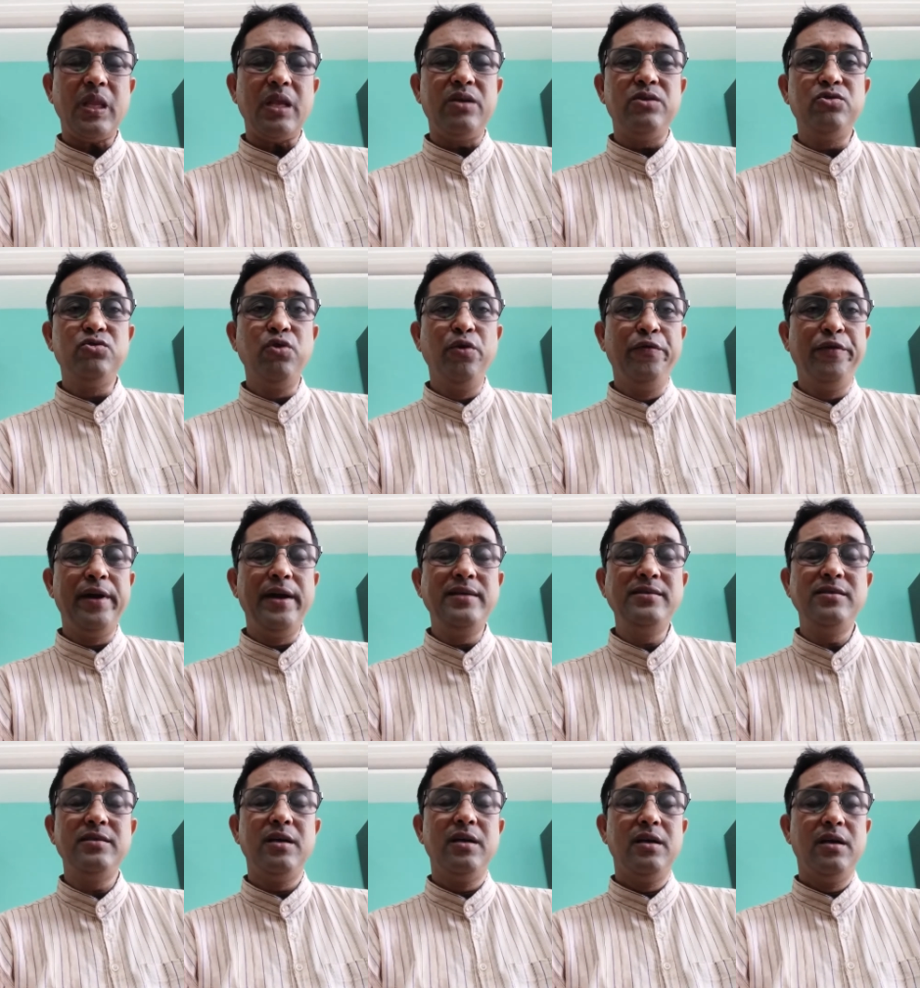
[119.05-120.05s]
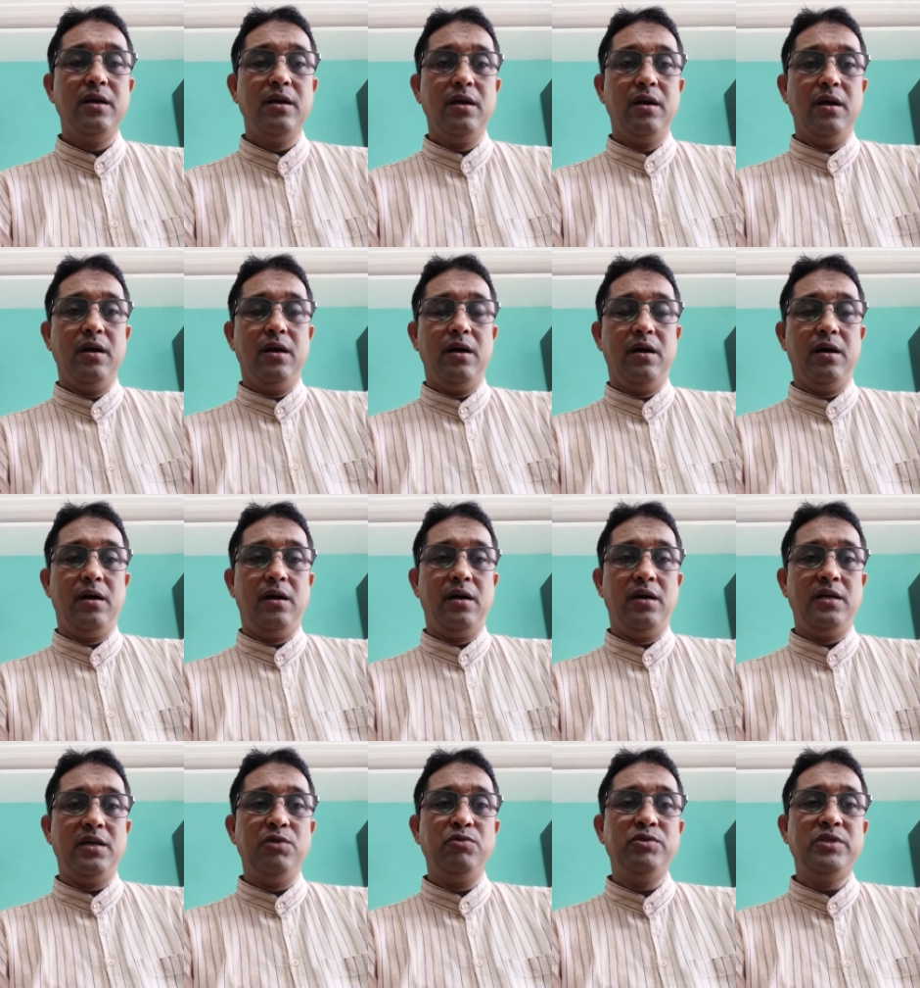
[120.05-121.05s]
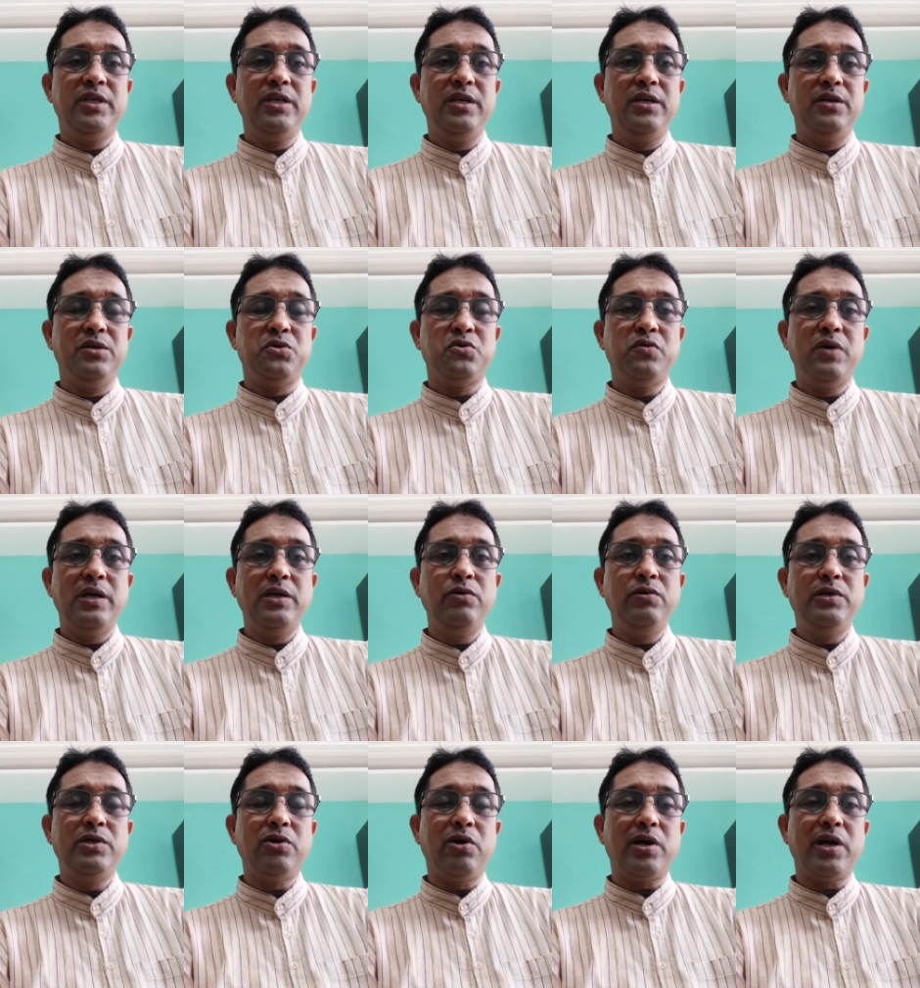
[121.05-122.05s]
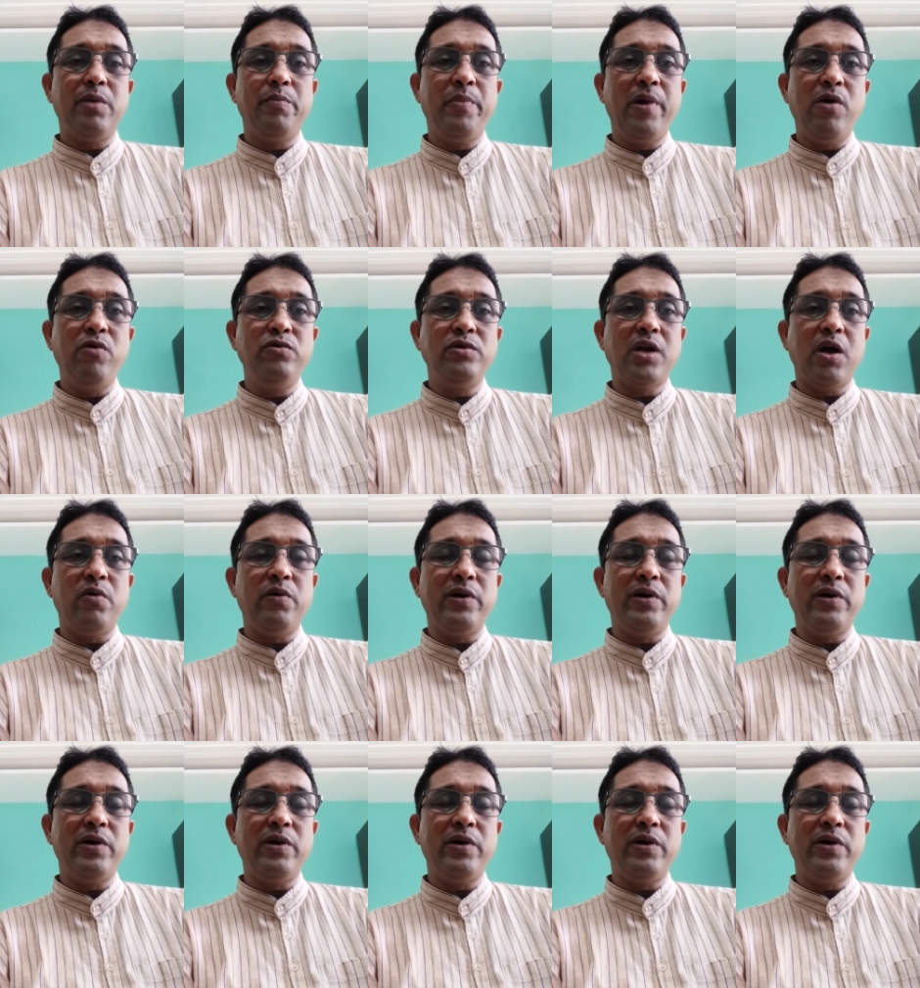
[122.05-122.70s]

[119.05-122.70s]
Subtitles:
So friends, you see, when we talk about our